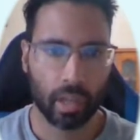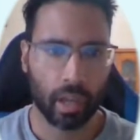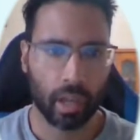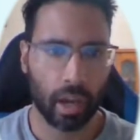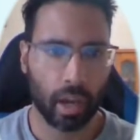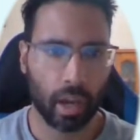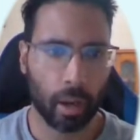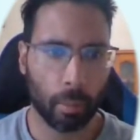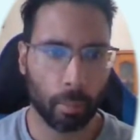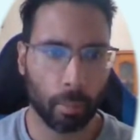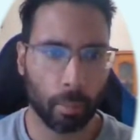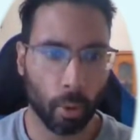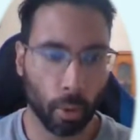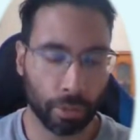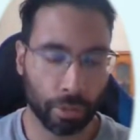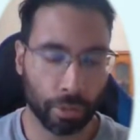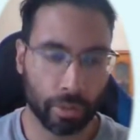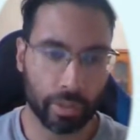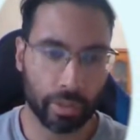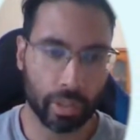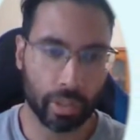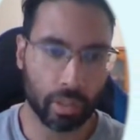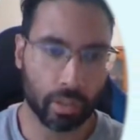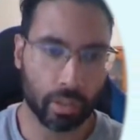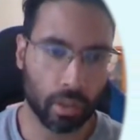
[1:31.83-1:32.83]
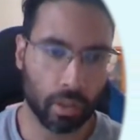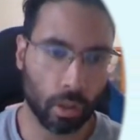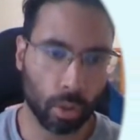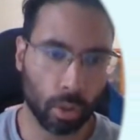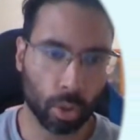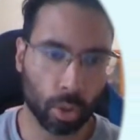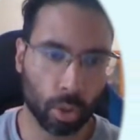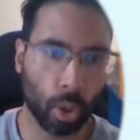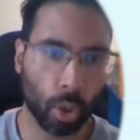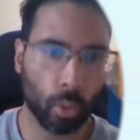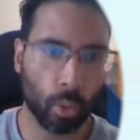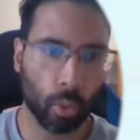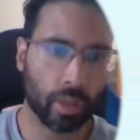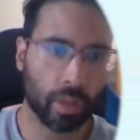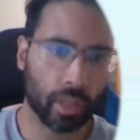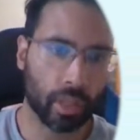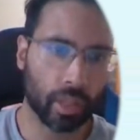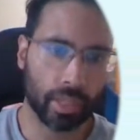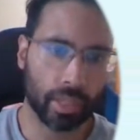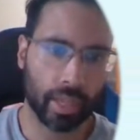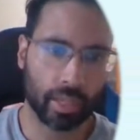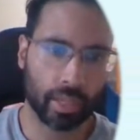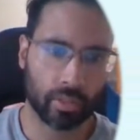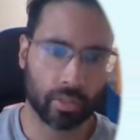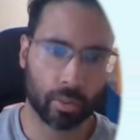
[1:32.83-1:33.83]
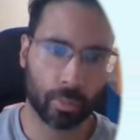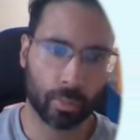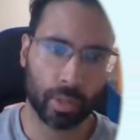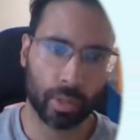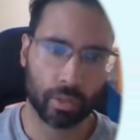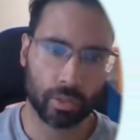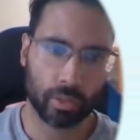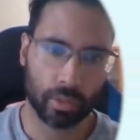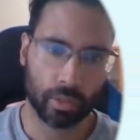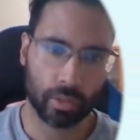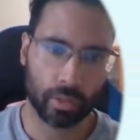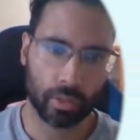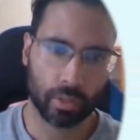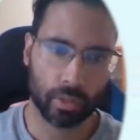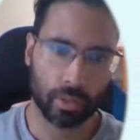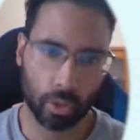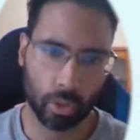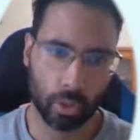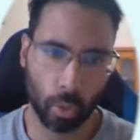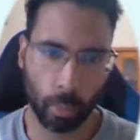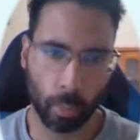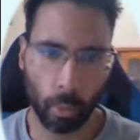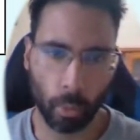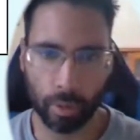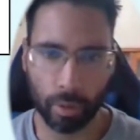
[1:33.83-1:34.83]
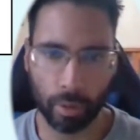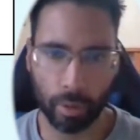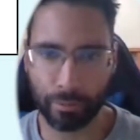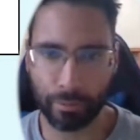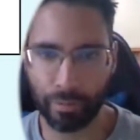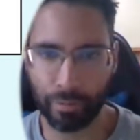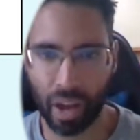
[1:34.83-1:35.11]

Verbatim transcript: Uh, both of these lower than the estimates of zero point